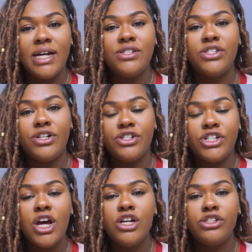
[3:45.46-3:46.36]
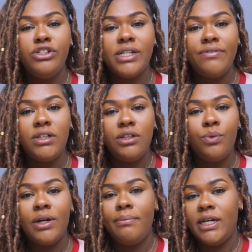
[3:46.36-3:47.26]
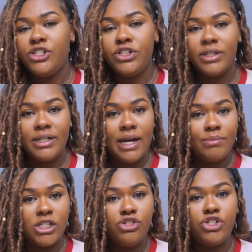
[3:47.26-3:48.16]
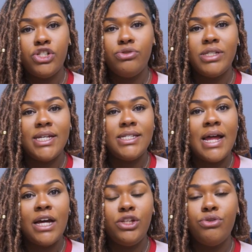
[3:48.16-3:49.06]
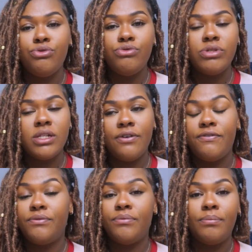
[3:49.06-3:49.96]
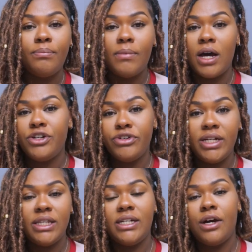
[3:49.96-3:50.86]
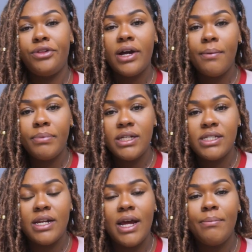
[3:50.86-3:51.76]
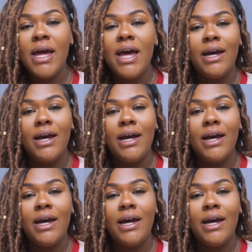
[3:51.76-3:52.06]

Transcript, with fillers: search. So you definitely want to make sure the name that you choose is not used underneath another company's name.